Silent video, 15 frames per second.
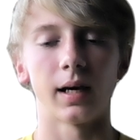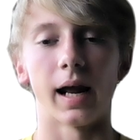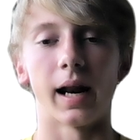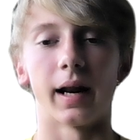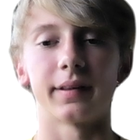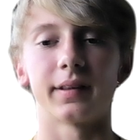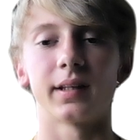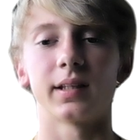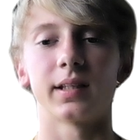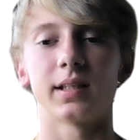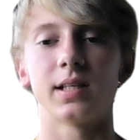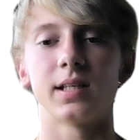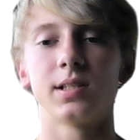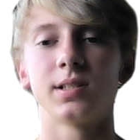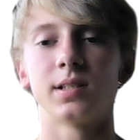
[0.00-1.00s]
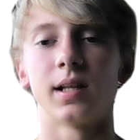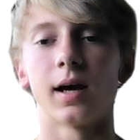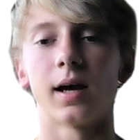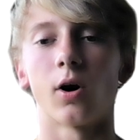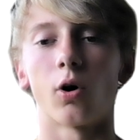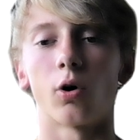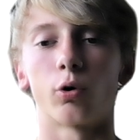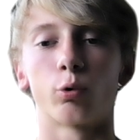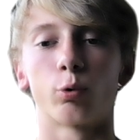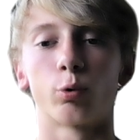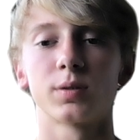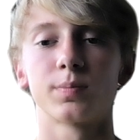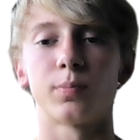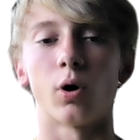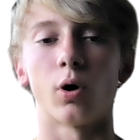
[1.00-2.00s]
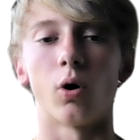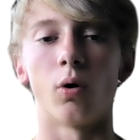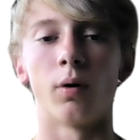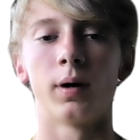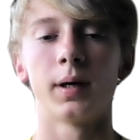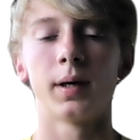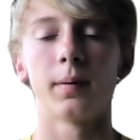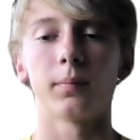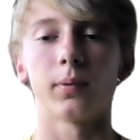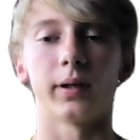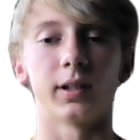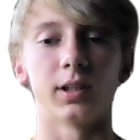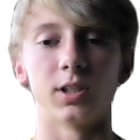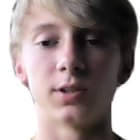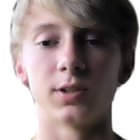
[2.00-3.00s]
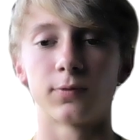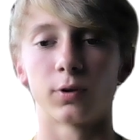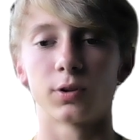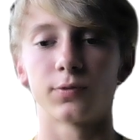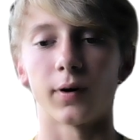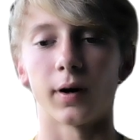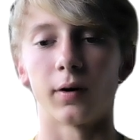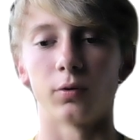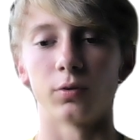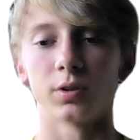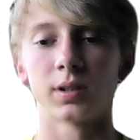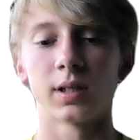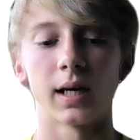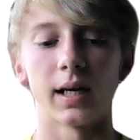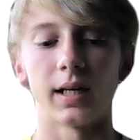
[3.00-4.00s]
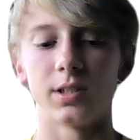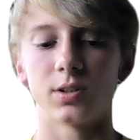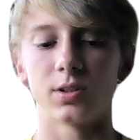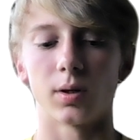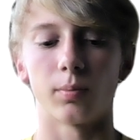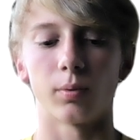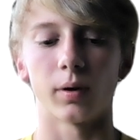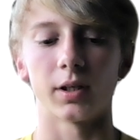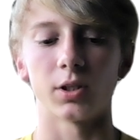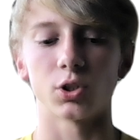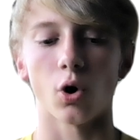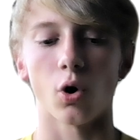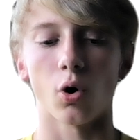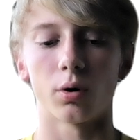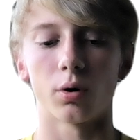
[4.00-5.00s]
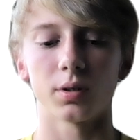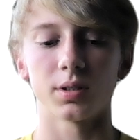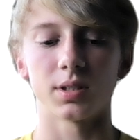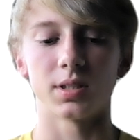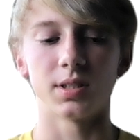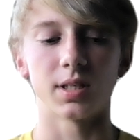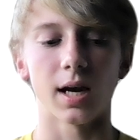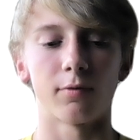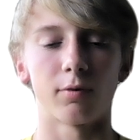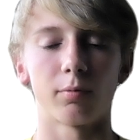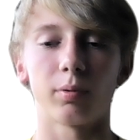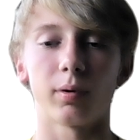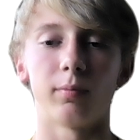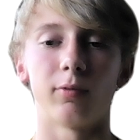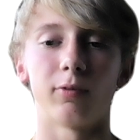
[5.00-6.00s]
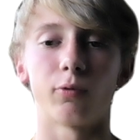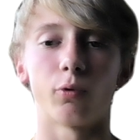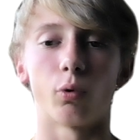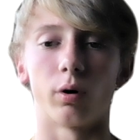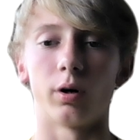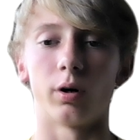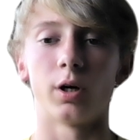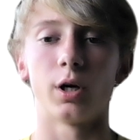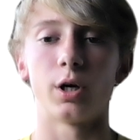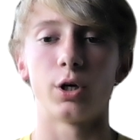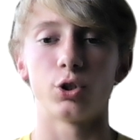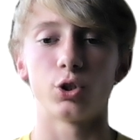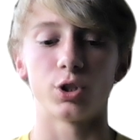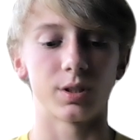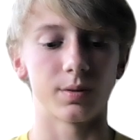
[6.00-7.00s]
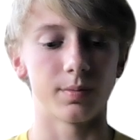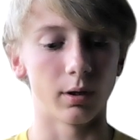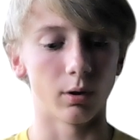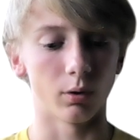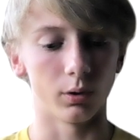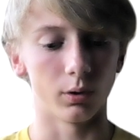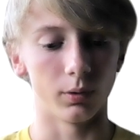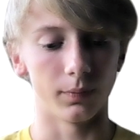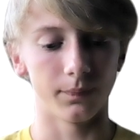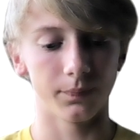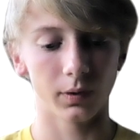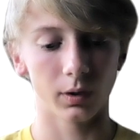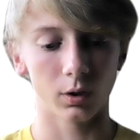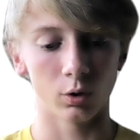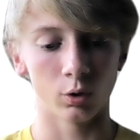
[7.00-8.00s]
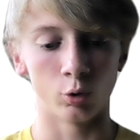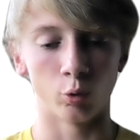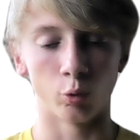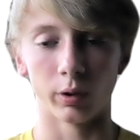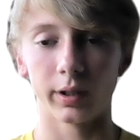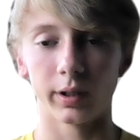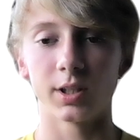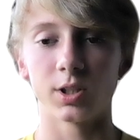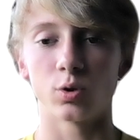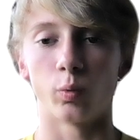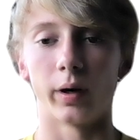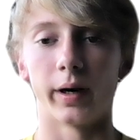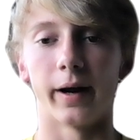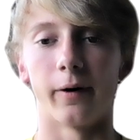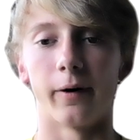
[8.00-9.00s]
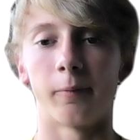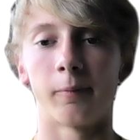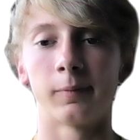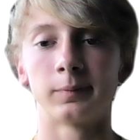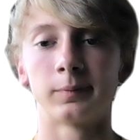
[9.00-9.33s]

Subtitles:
And I think the keys to that are Chris Paul playing in his first finals, and he's going to play as hard as he's ever played before just to be able to grit this win out.